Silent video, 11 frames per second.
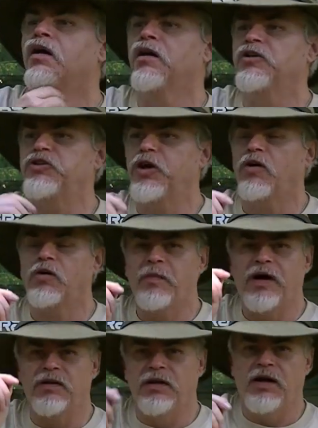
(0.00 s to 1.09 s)
let's talk
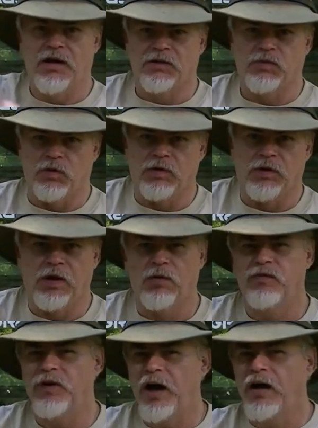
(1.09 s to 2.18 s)
about the next one. And
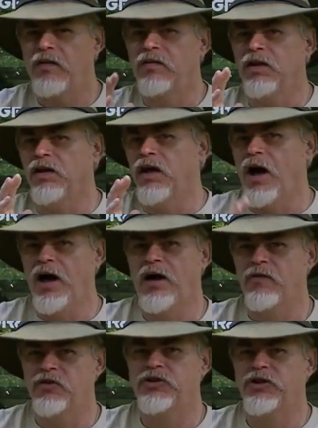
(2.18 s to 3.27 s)
we've got the
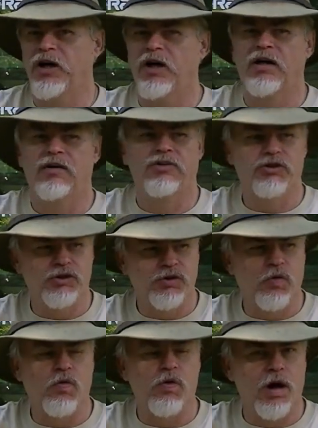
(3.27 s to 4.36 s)
haversack
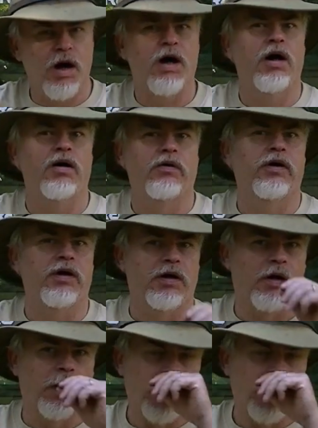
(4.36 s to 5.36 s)
sort of ironed in.